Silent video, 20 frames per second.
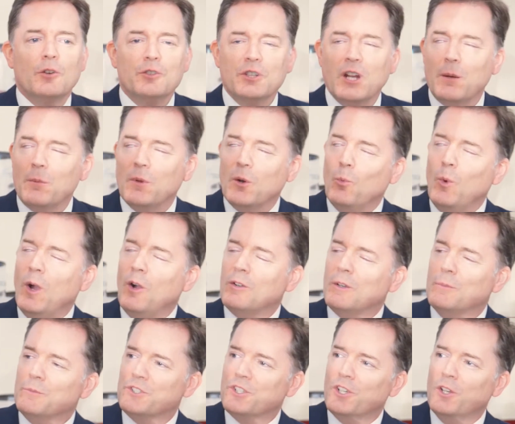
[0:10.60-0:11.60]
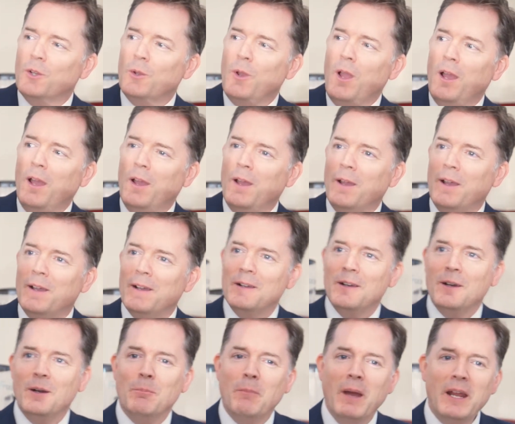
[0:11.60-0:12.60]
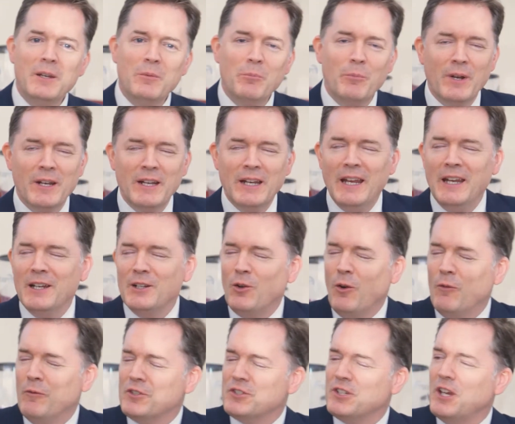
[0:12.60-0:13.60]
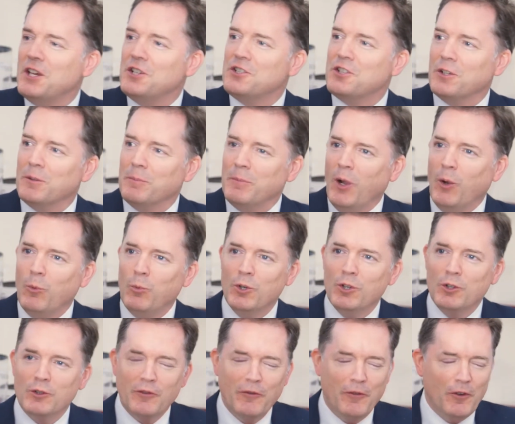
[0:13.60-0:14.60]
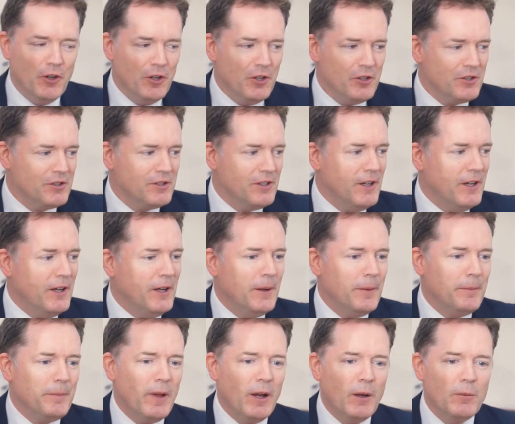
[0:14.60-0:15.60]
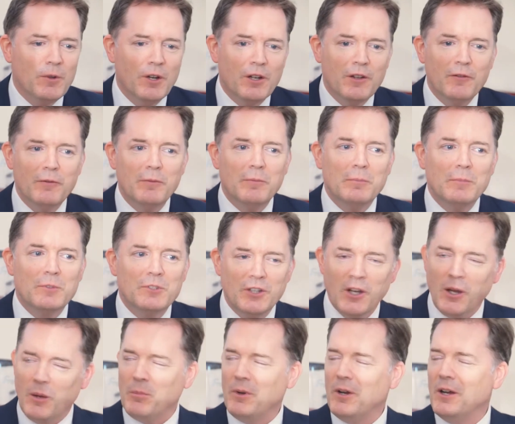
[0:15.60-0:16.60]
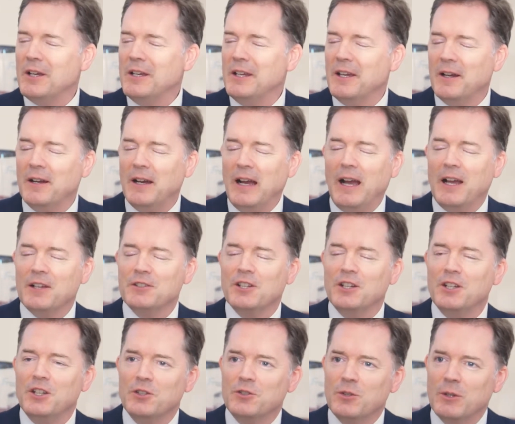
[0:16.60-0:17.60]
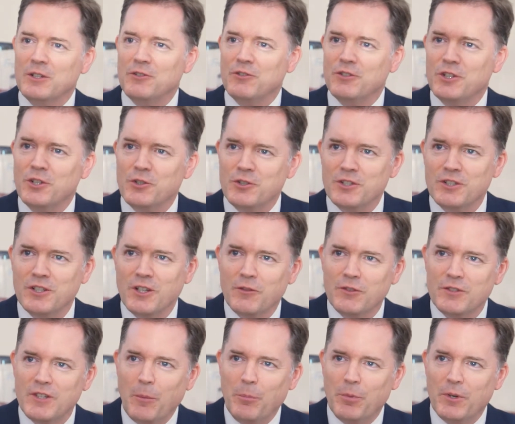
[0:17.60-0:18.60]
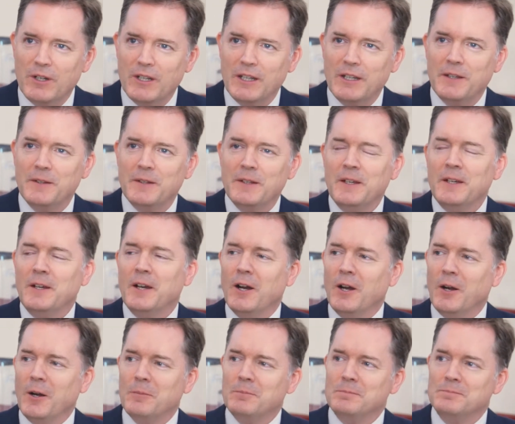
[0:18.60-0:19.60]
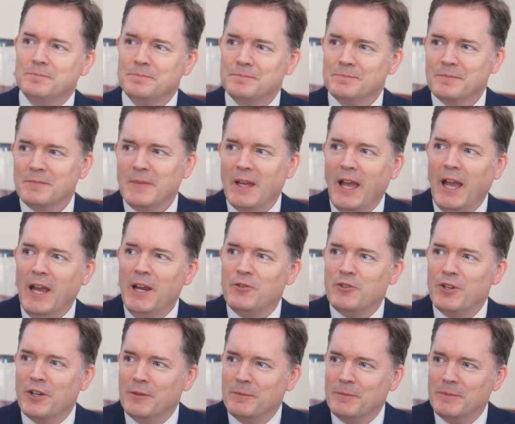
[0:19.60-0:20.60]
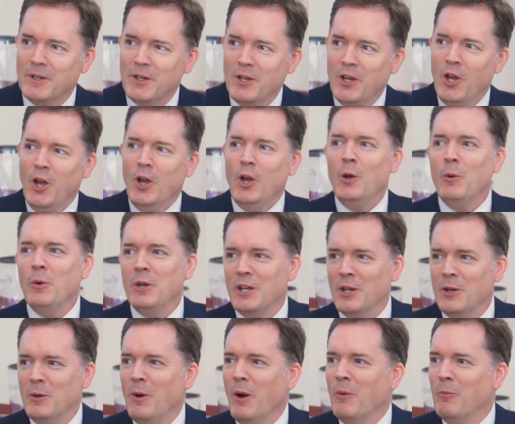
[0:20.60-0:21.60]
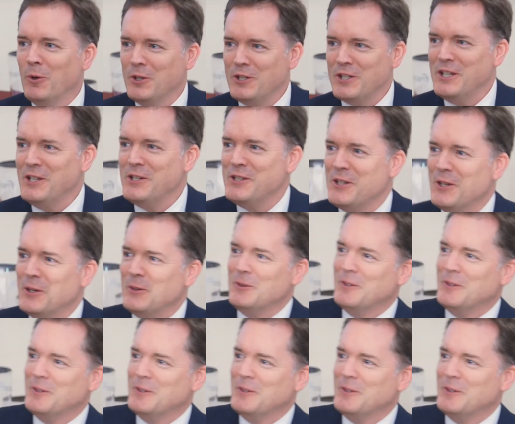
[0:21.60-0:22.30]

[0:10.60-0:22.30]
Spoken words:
gentlemen, welcome to Made in Britain in Conversation, a world first. I'm going to start by asking you to introduce yourself separately. Adrian, who are you and what do you do?